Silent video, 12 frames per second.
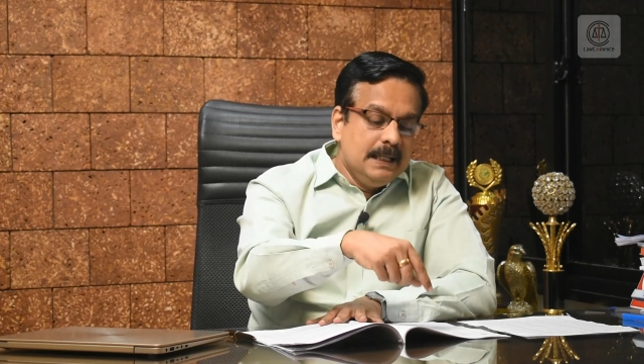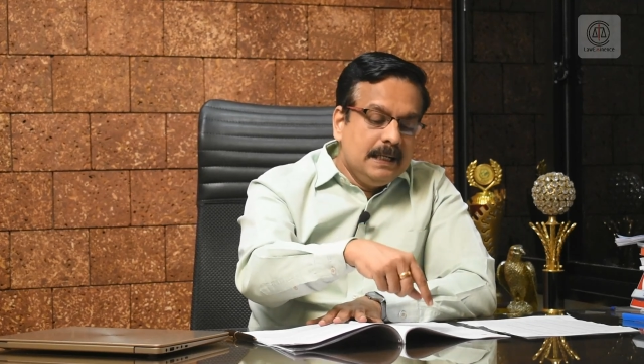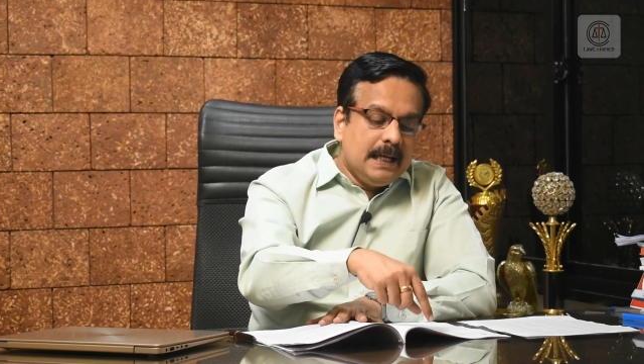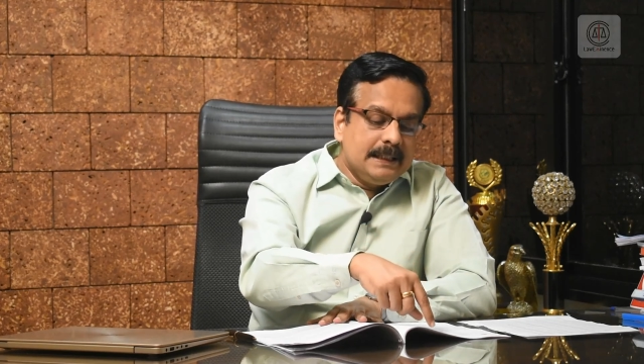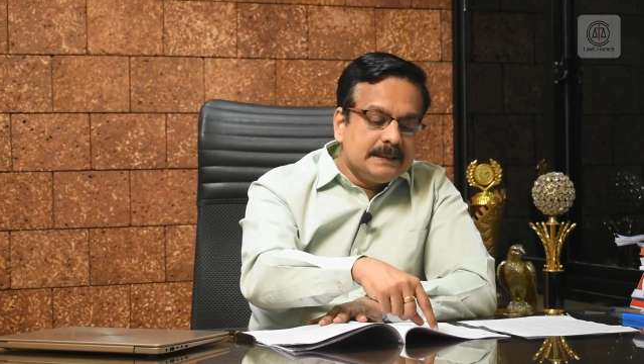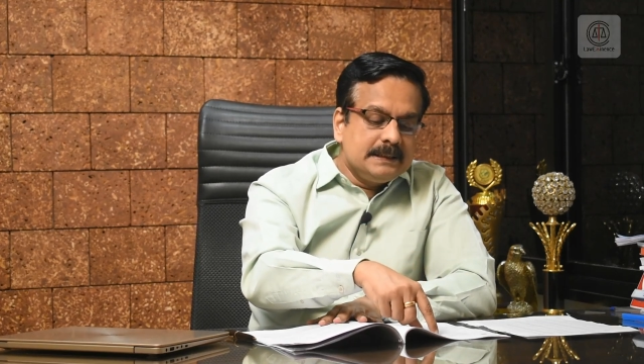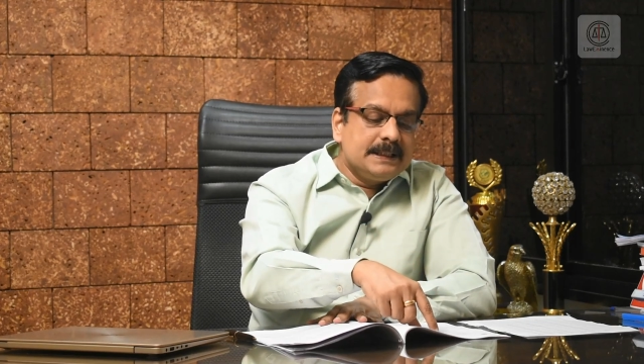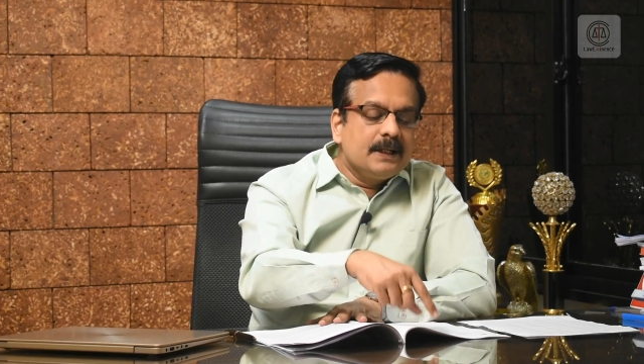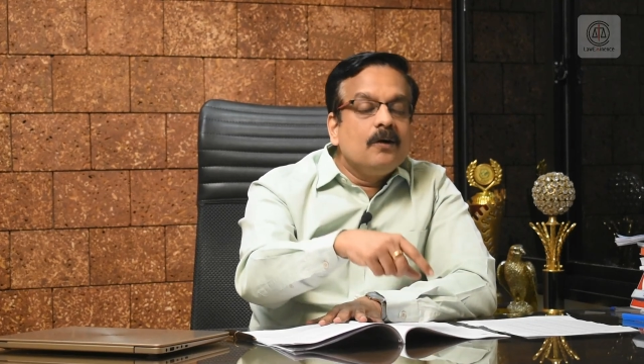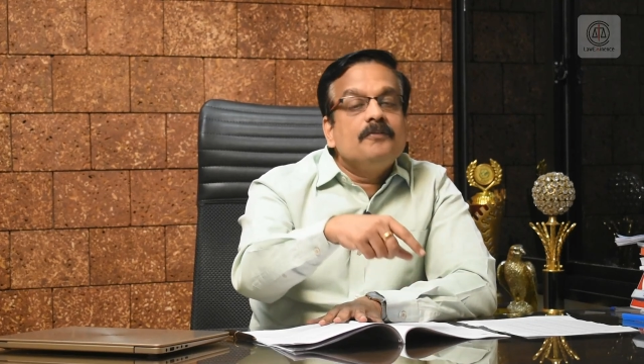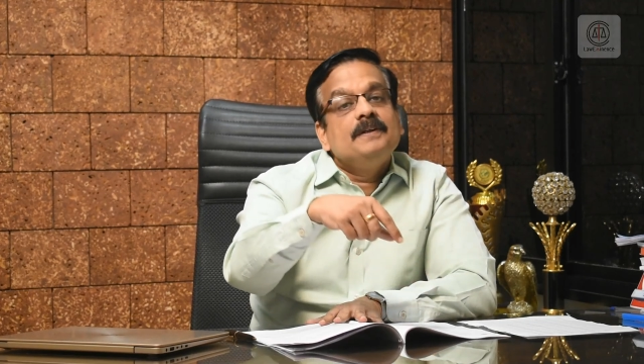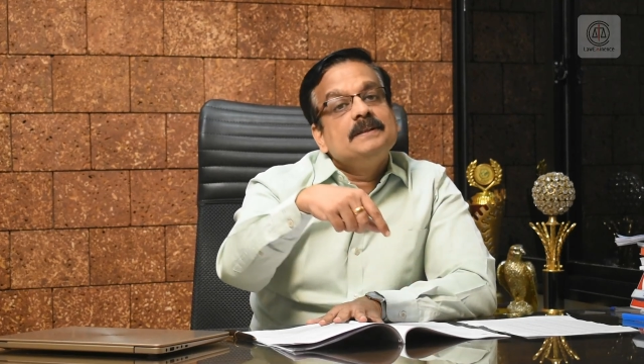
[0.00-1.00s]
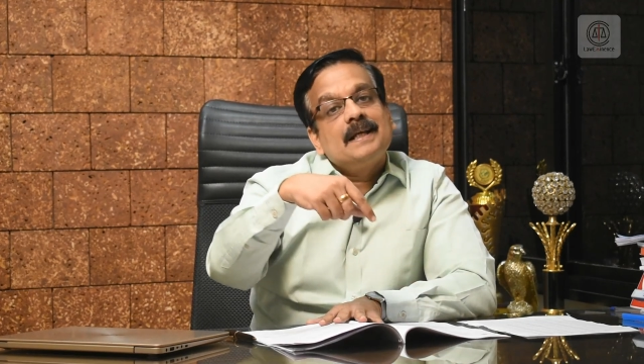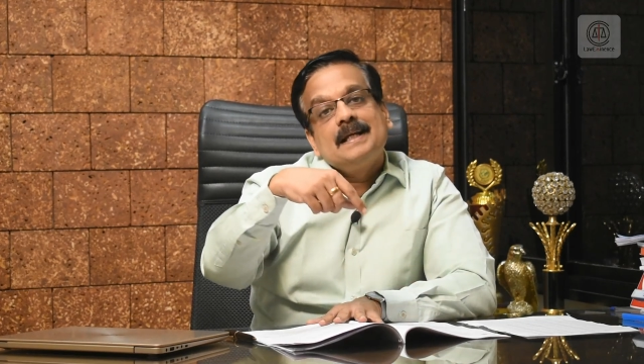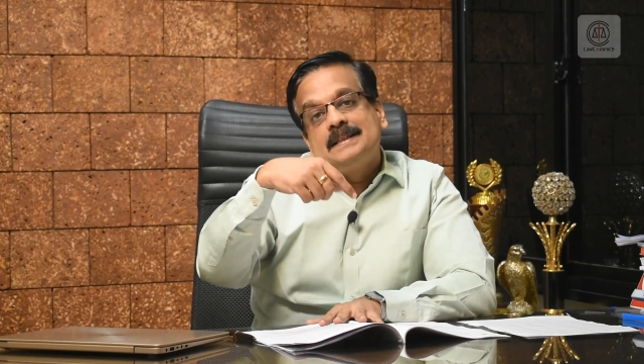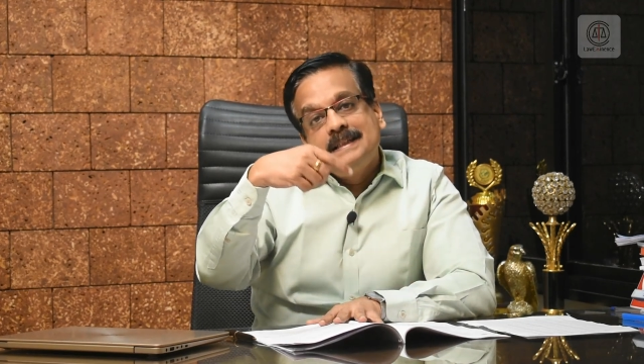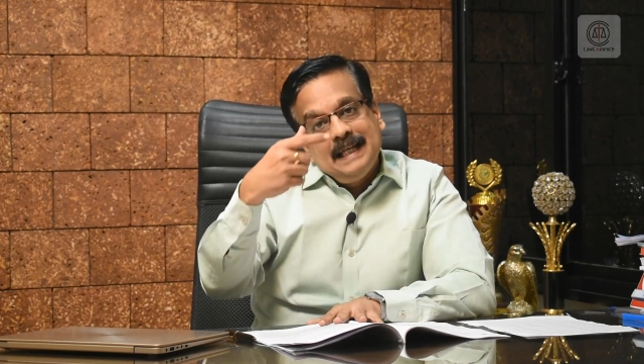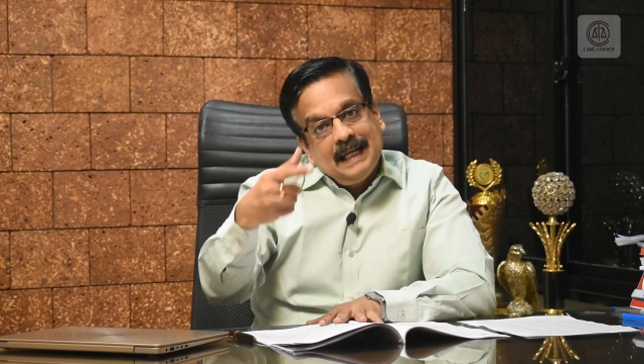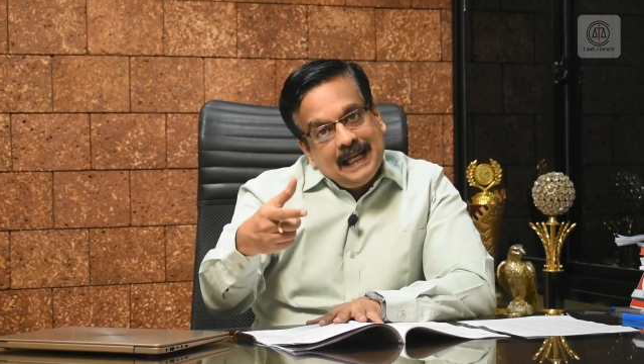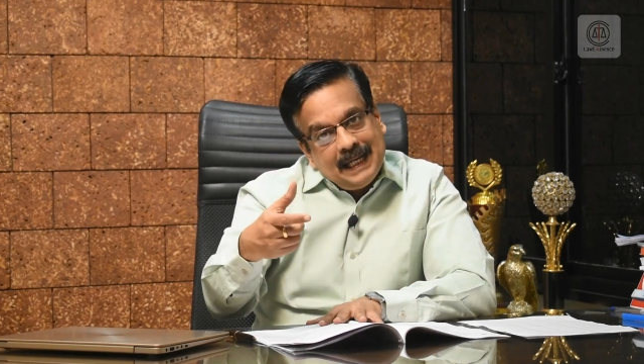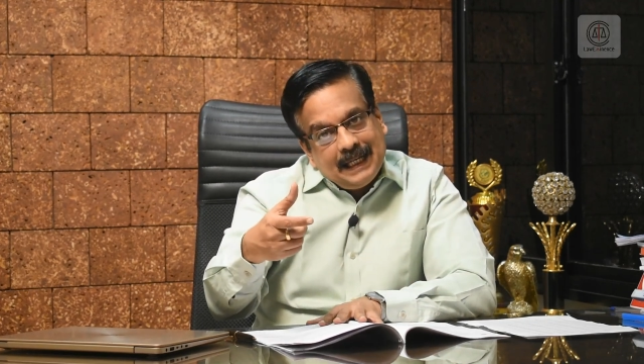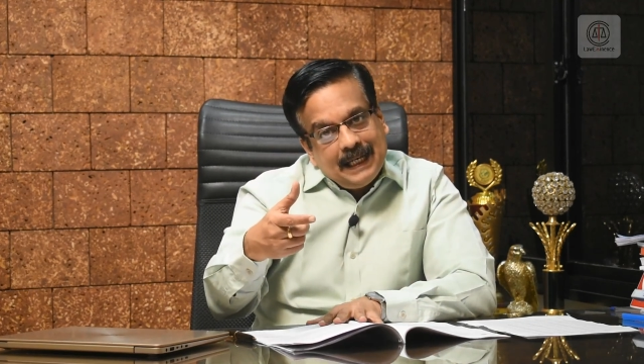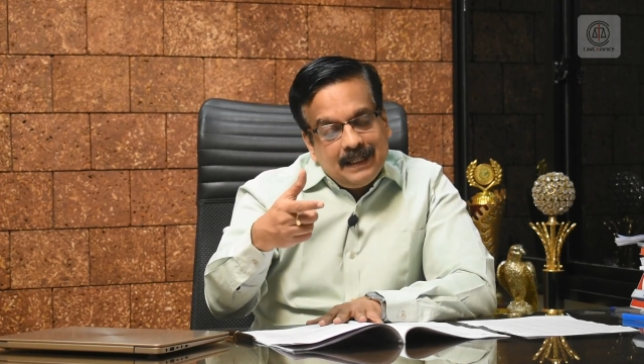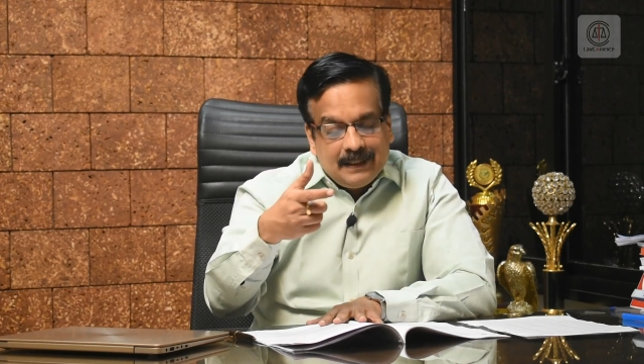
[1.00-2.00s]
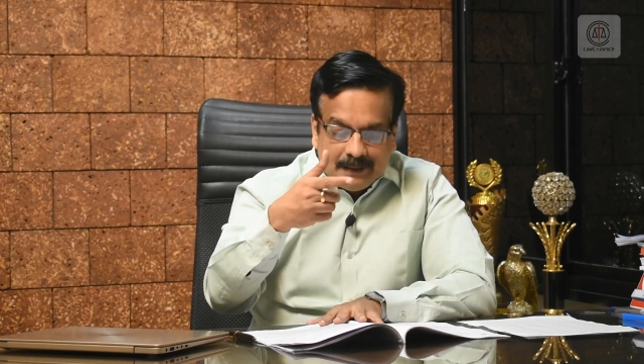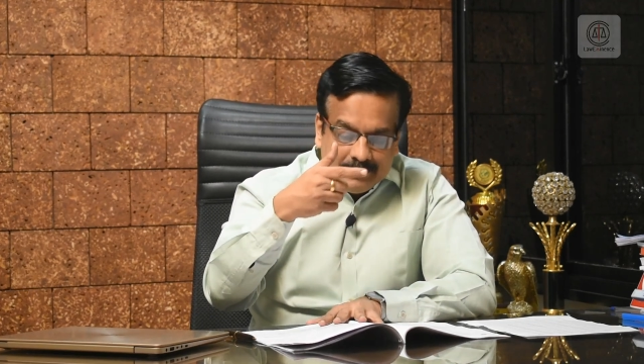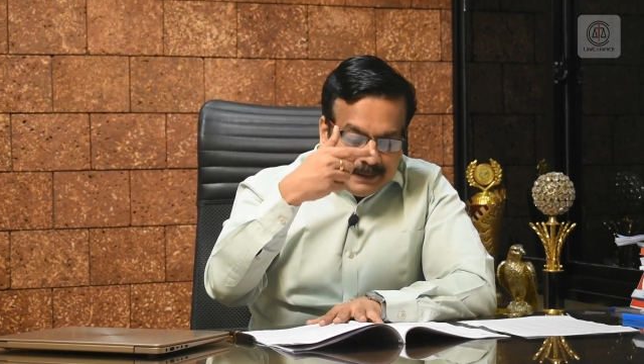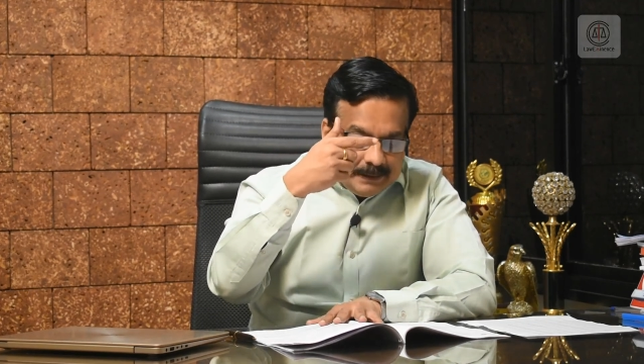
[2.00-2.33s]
Licensing officer is delaying it.